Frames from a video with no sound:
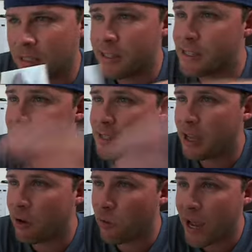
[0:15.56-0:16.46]
This is
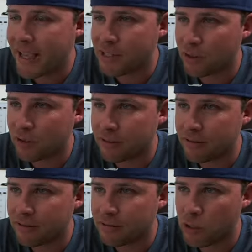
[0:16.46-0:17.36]
not a razzle.
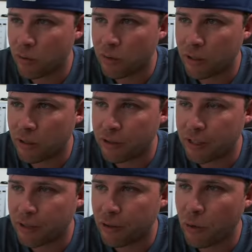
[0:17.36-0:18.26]
Don't alert
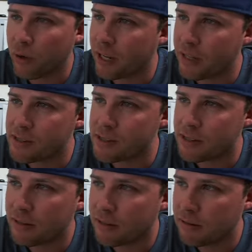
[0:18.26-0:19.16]
the
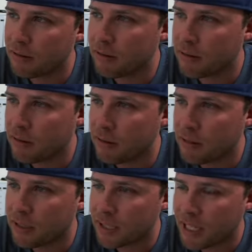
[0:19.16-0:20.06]
authorities.
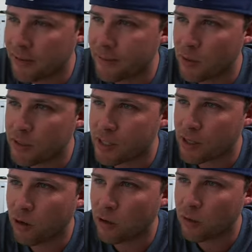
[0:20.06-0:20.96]
Even though it's
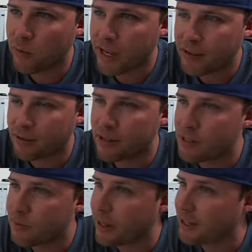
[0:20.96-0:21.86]
called a razzle
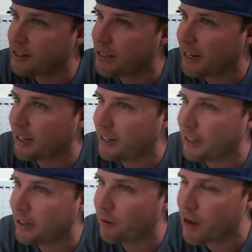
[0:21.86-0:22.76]
doesn't mean it's
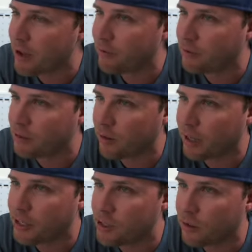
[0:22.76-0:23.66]
technically a raffle. Don't
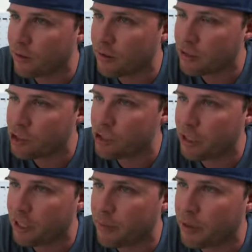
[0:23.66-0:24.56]
get your
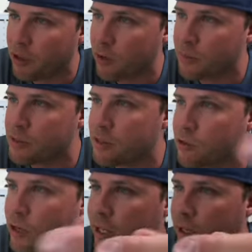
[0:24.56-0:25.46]
shit up in arms.
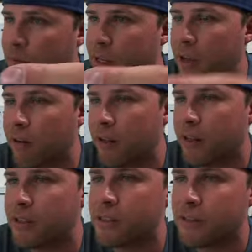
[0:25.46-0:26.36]
Try and come down
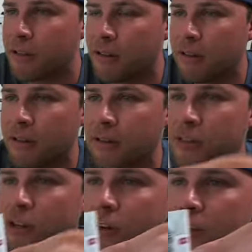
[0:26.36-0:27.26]
on us.
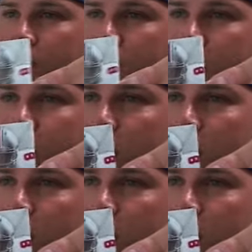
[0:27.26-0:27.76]
Turds.